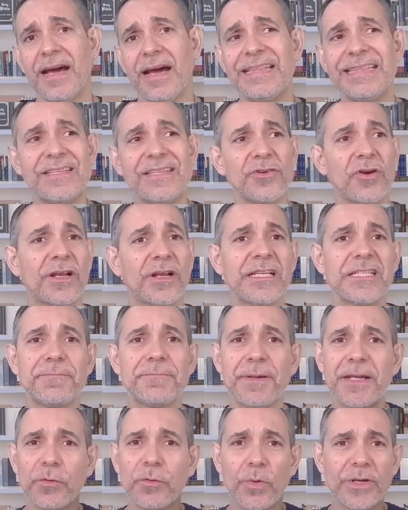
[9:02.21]
And this unclean
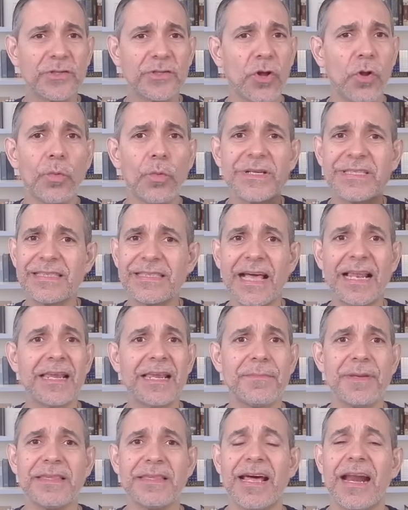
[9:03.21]
spirit was always
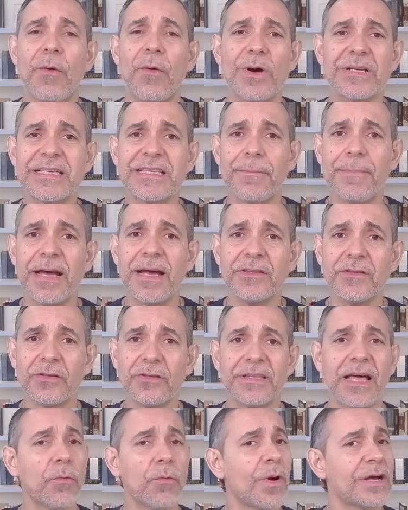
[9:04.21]
telling me that I was
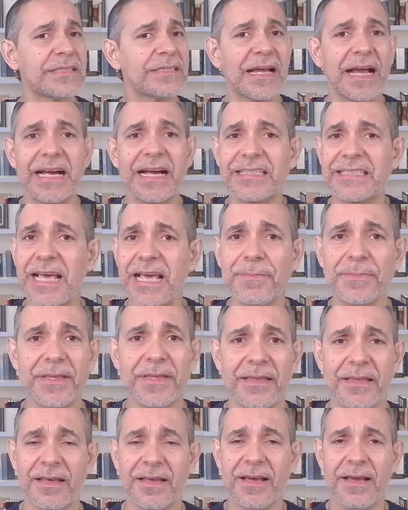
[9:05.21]
abandoned, that I wasn't
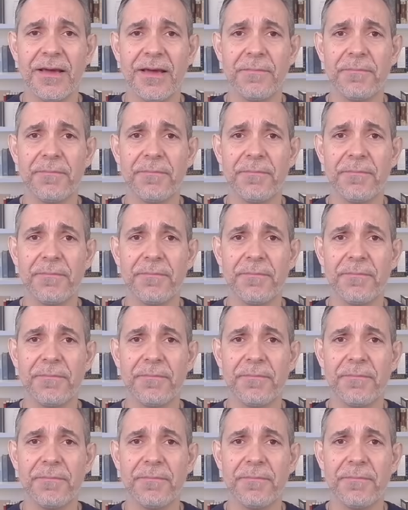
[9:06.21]
accepted,